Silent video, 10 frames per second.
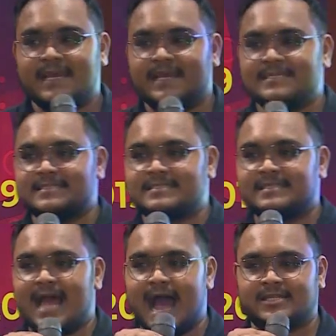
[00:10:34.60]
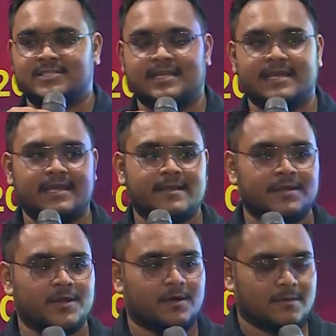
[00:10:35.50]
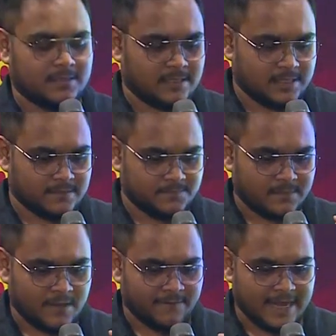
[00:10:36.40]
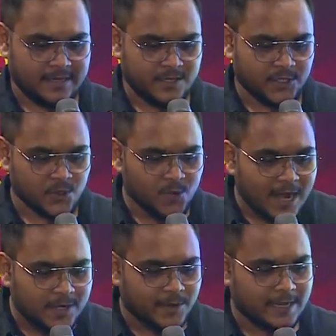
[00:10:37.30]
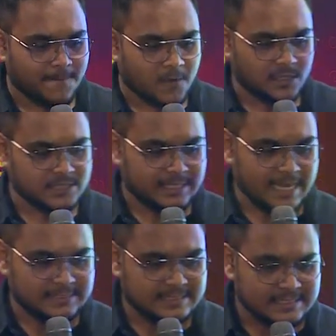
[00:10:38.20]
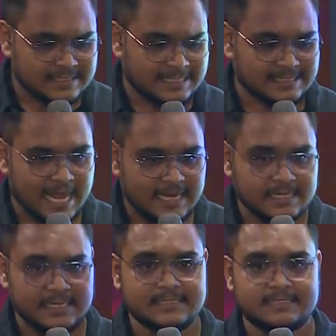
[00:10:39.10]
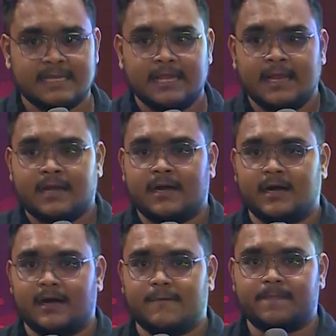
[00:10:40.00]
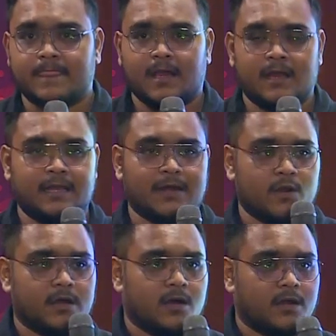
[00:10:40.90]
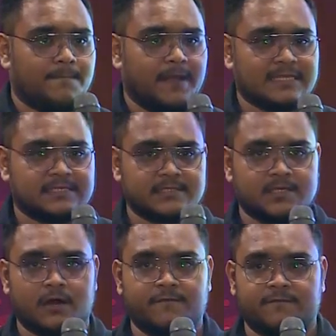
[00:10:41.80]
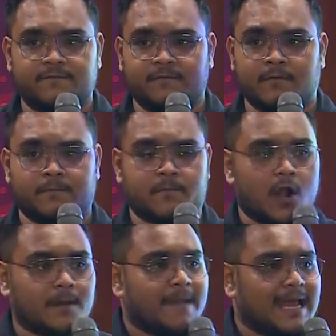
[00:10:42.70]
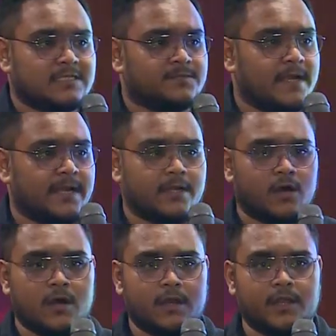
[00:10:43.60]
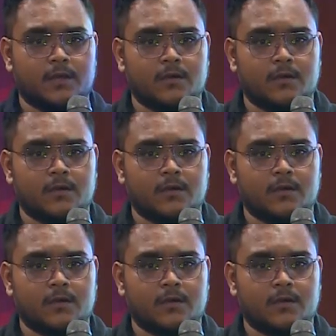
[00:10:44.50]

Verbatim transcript: is actually when you are doing a project, and since design is on a basis of product management or